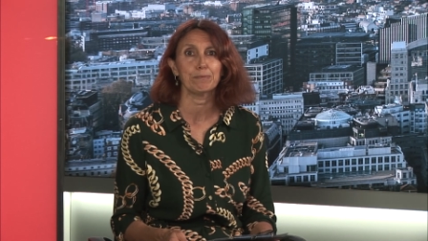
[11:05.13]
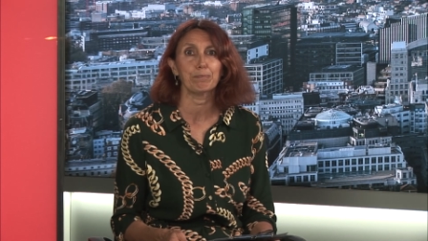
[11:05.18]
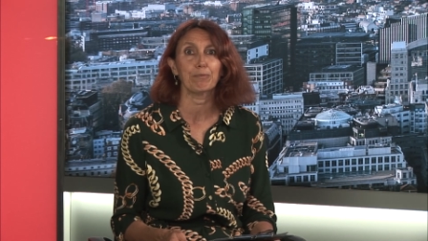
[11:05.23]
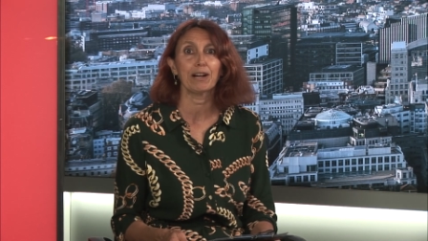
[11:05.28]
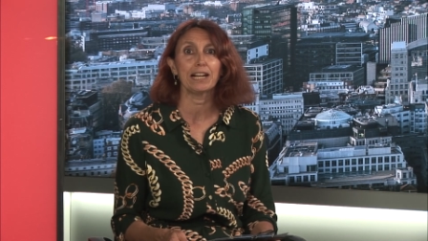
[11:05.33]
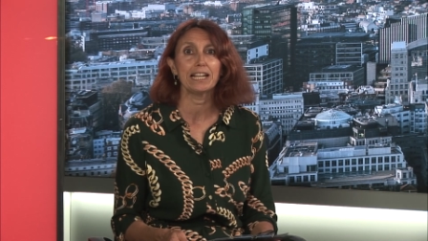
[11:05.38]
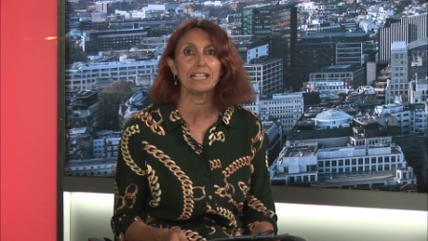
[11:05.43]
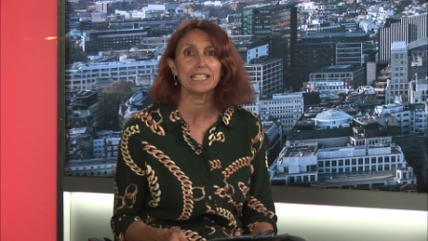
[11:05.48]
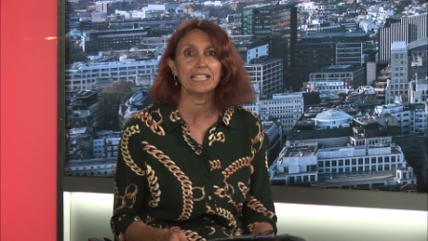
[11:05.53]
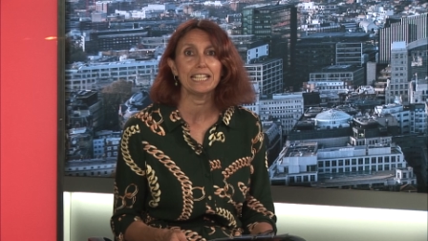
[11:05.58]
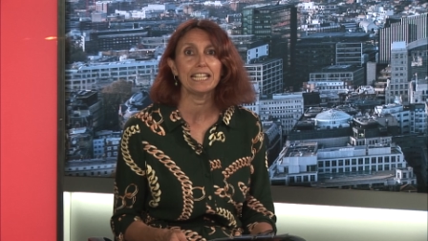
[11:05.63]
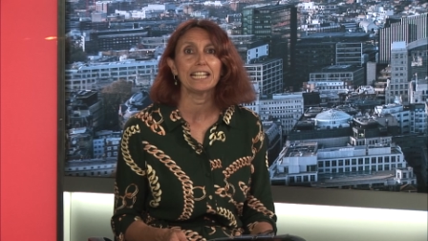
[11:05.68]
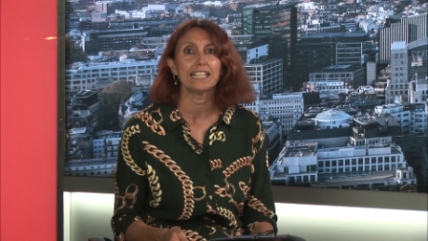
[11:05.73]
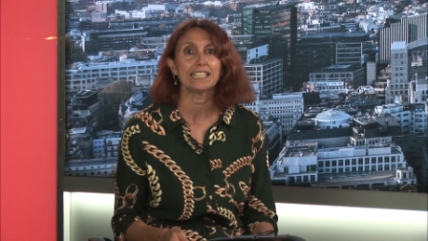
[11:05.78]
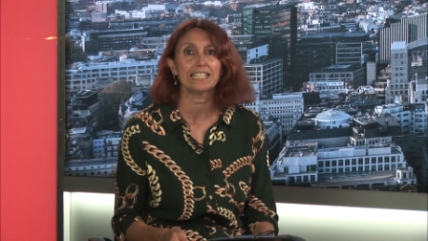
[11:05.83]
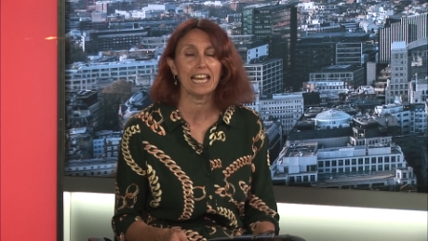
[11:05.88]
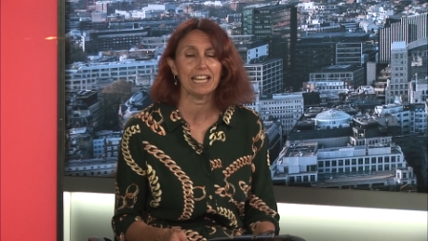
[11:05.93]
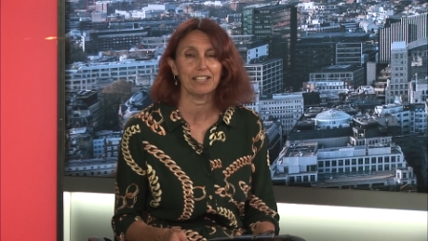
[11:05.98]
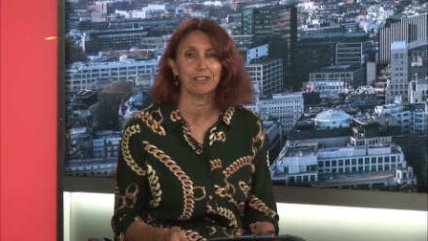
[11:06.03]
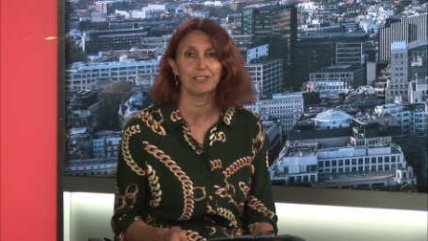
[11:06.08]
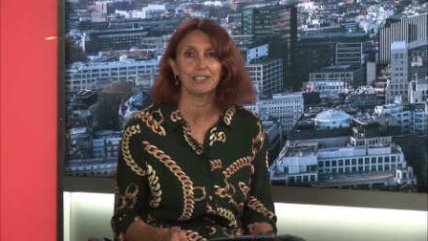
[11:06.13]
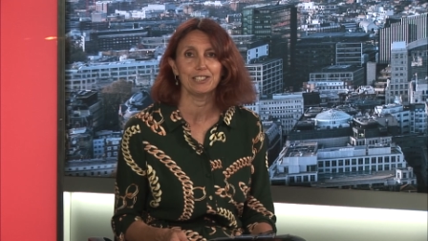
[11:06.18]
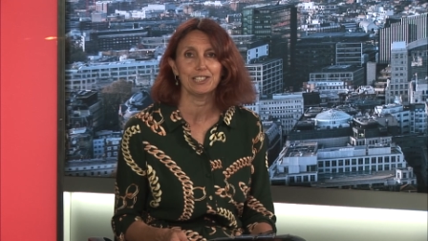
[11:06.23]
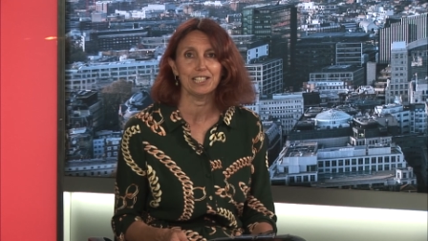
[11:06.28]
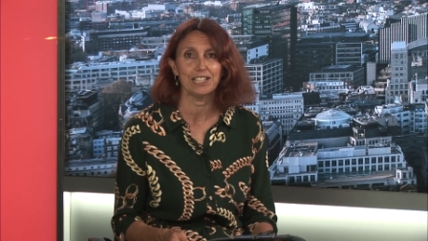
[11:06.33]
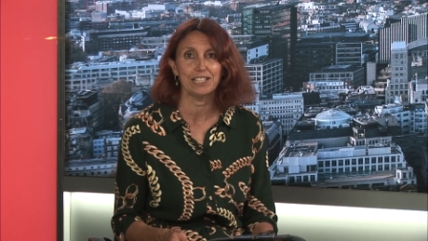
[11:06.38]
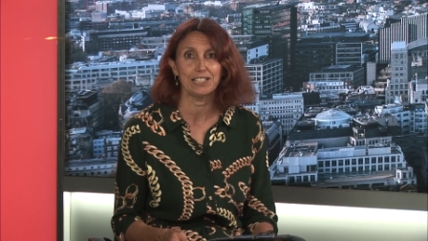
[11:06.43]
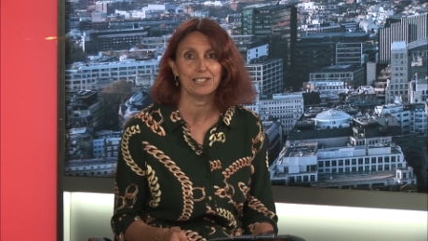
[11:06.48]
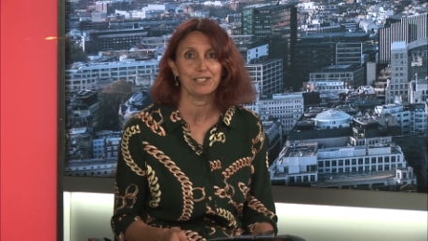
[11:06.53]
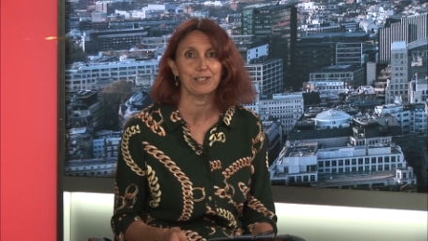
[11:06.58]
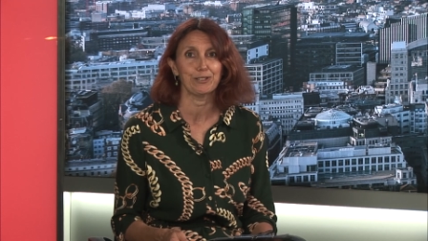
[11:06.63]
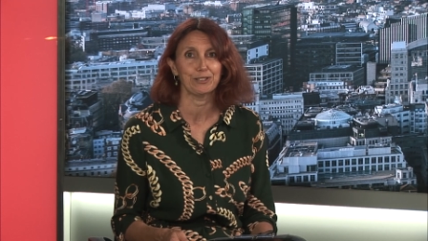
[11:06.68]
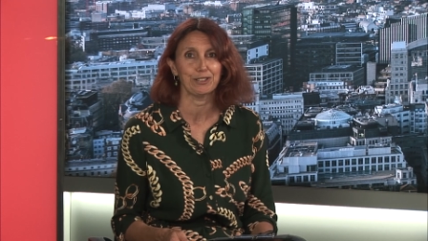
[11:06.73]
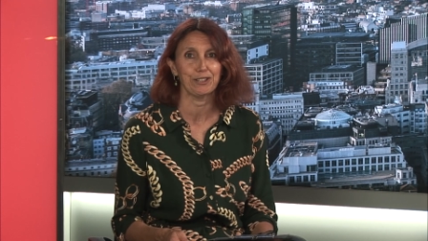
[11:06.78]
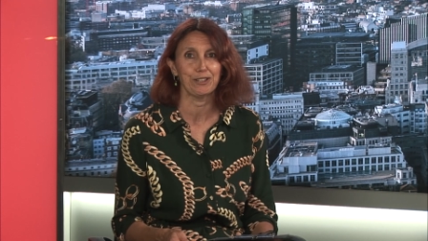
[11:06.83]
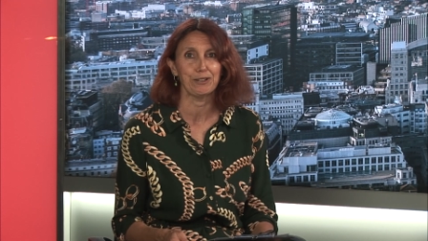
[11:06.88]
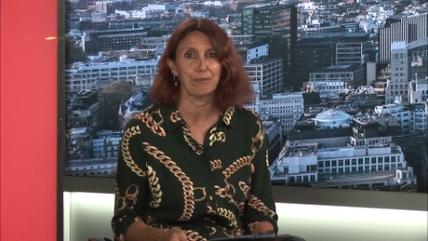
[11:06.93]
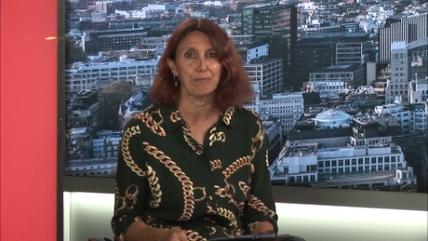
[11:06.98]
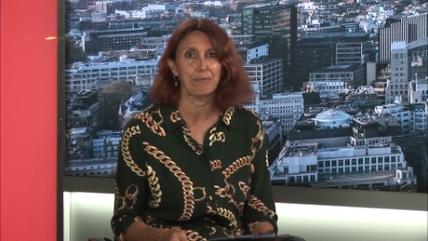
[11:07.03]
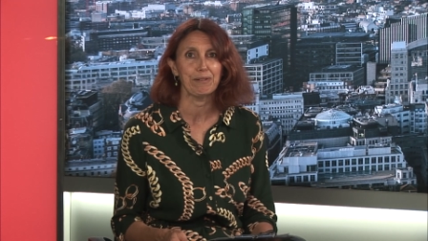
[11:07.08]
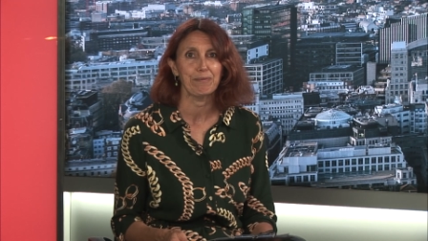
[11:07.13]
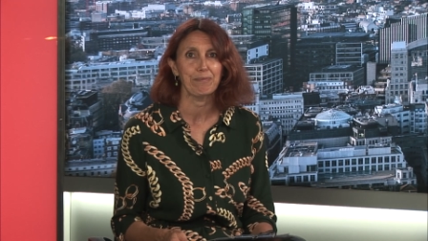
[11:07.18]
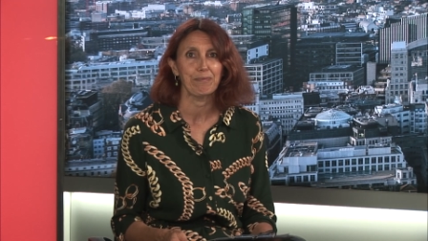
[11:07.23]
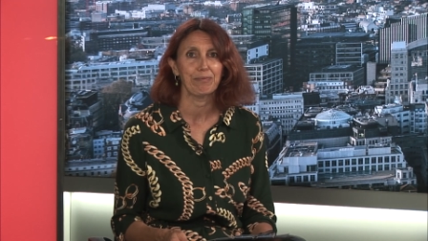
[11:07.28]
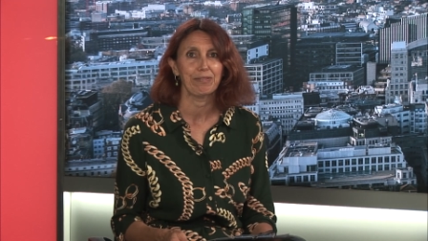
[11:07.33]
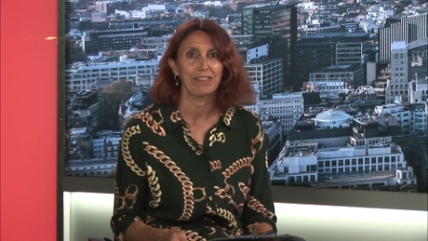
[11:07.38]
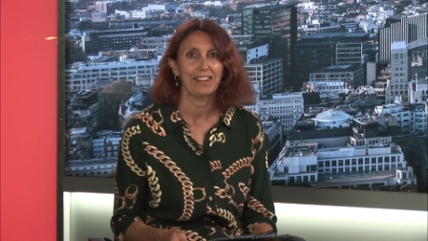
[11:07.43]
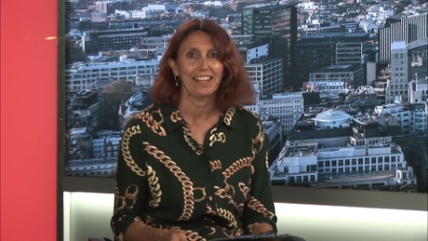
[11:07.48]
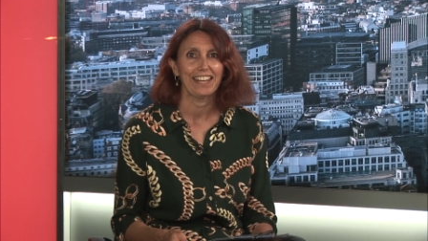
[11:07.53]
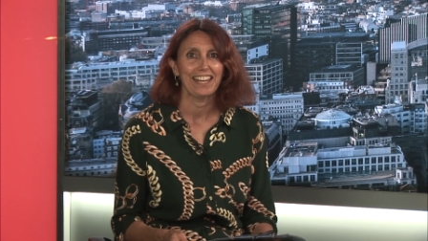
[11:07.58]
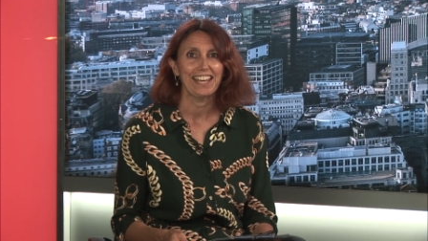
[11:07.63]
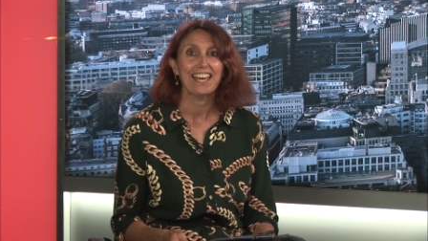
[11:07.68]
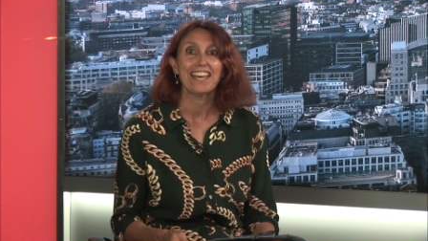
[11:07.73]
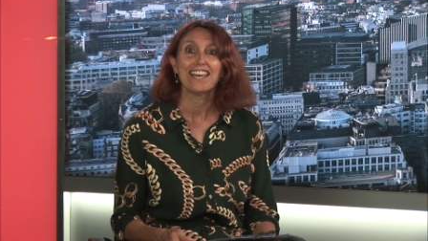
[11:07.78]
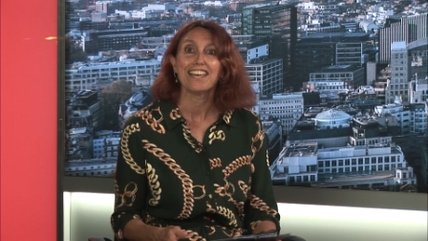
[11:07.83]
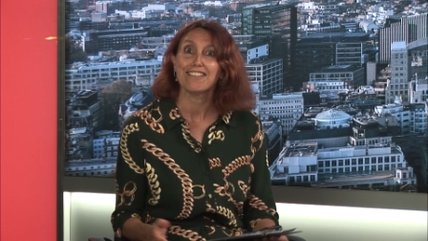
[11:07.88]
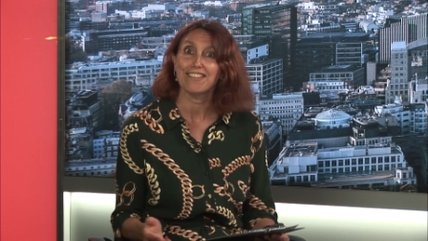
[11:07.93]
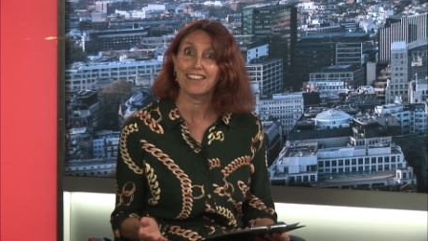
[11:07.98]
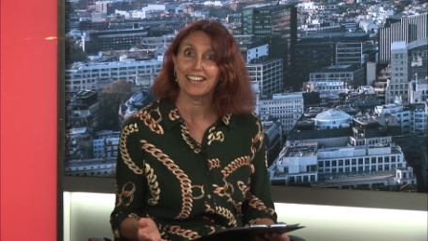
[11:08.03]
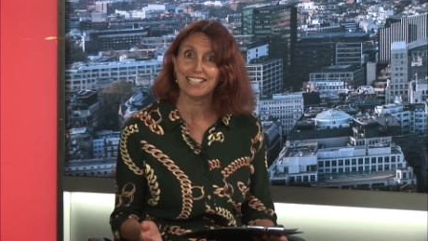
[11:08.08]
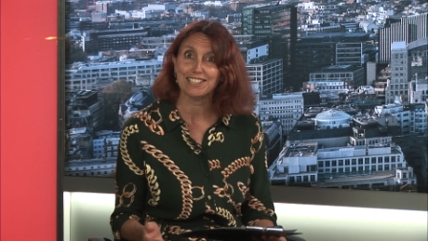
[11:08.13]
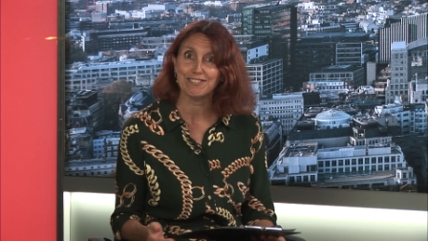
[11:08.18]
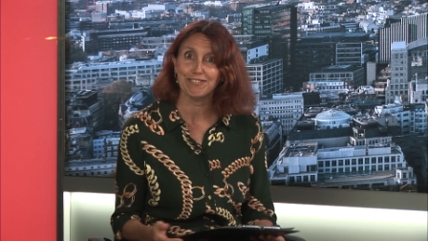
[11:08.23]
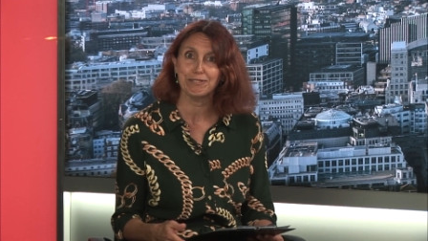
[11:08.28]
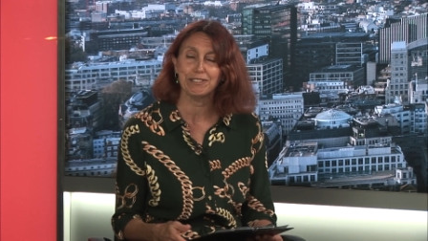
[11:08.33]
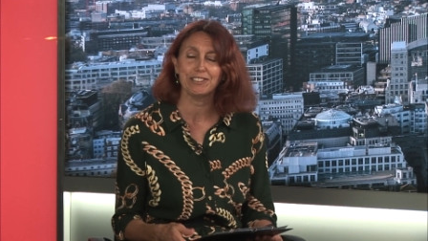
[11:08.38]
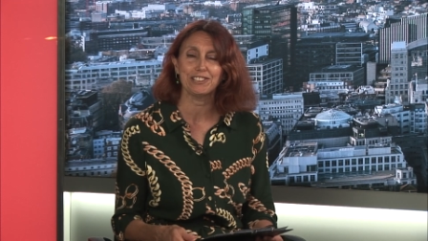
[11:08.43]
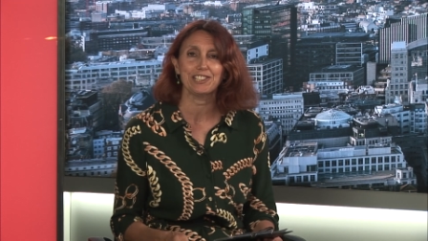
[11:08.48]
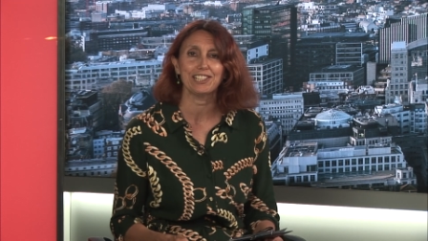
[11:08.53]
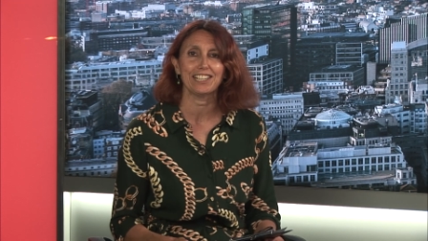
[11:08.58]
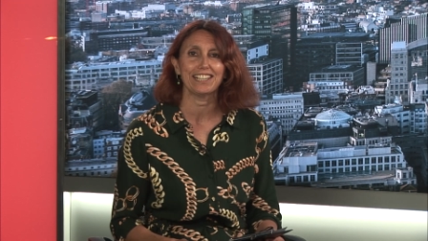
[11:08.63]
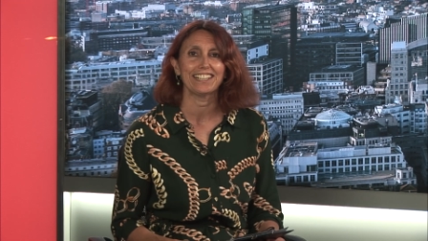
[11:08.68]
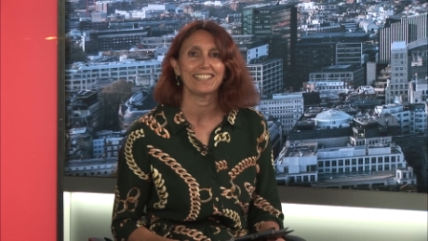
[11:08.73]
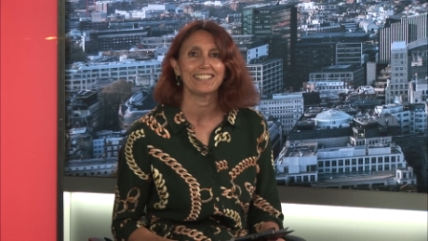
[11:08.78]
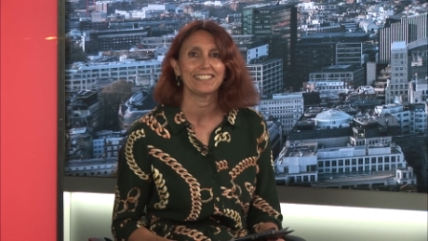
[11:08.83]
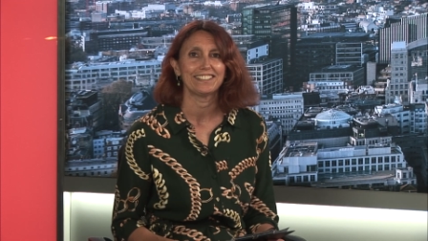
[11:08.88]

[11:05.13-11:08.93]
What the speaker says: bradytechnologies.com. Thanks for watching.